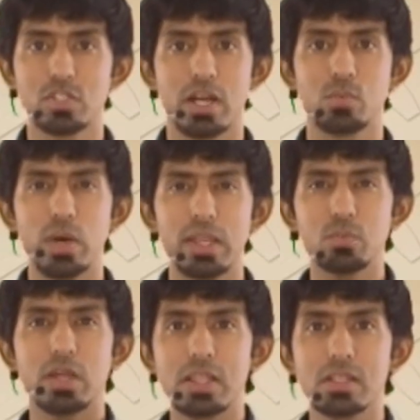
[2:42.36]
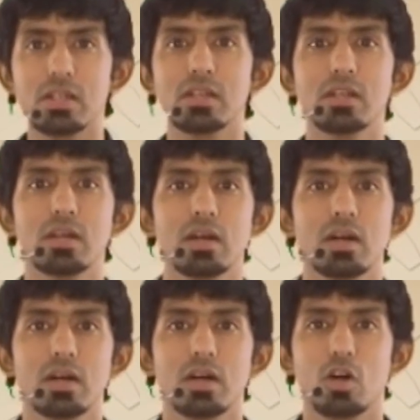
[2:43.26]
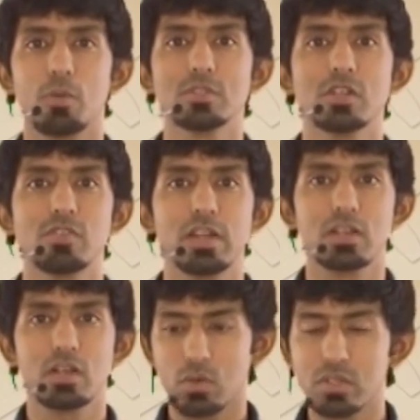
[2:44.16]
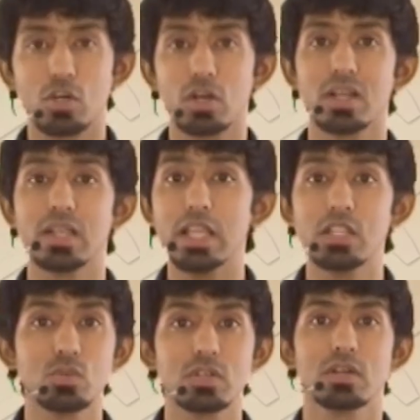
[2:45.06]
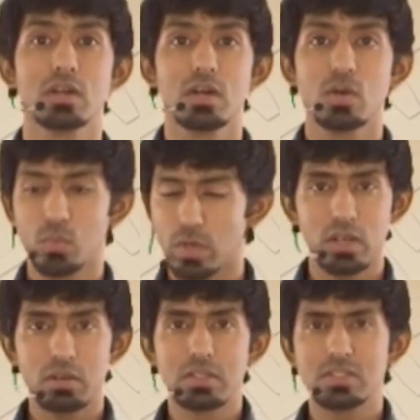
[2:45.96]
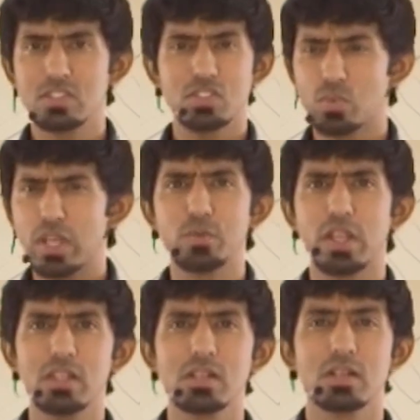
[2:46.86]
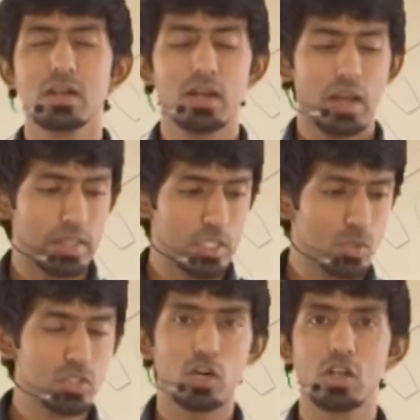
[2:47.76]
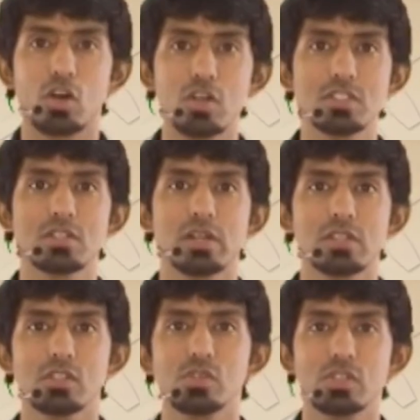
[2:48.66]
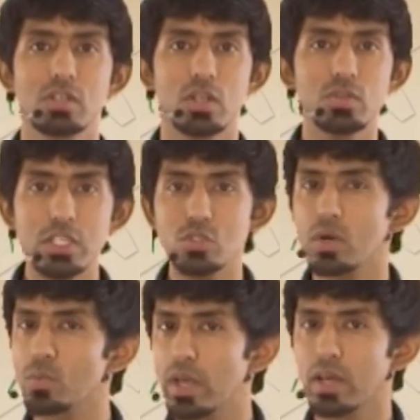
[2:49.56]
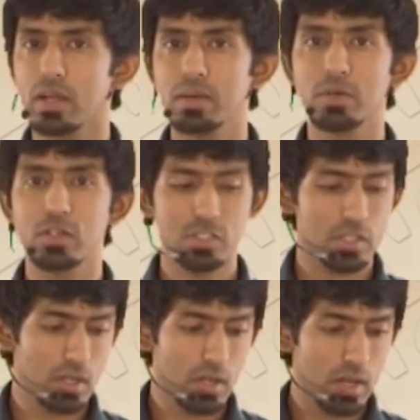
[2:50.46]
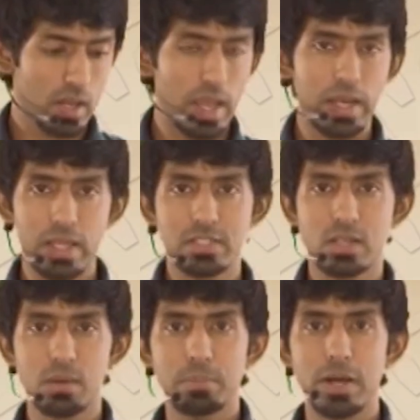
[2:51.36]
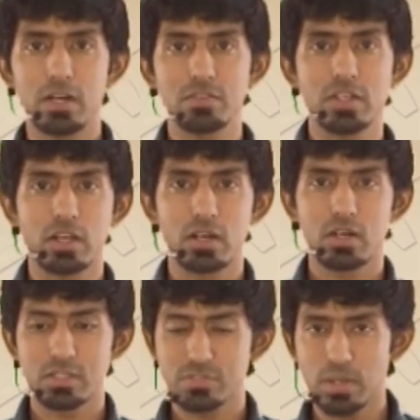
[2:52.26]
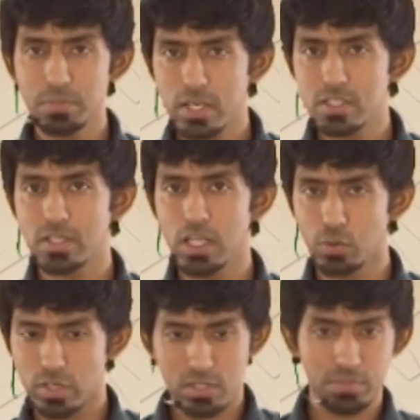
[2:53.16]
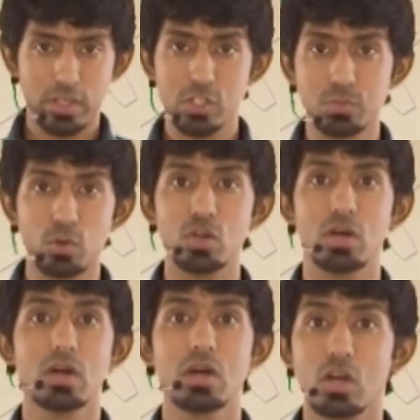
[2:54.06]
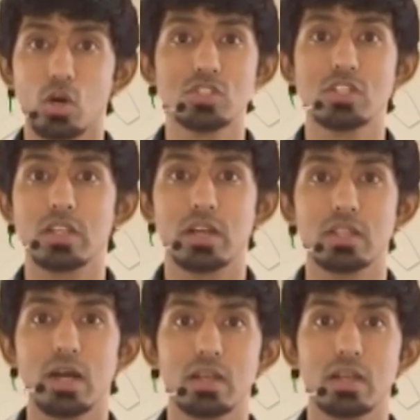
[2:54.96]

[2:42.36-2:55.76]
which had very, very little copper sulfate in it, is called a dilute, where it's just very, very little. And this one's called a concentrated solution. Now, these two are vague, right? Because it's a comparative thing. If something is diluted, something is more concentrated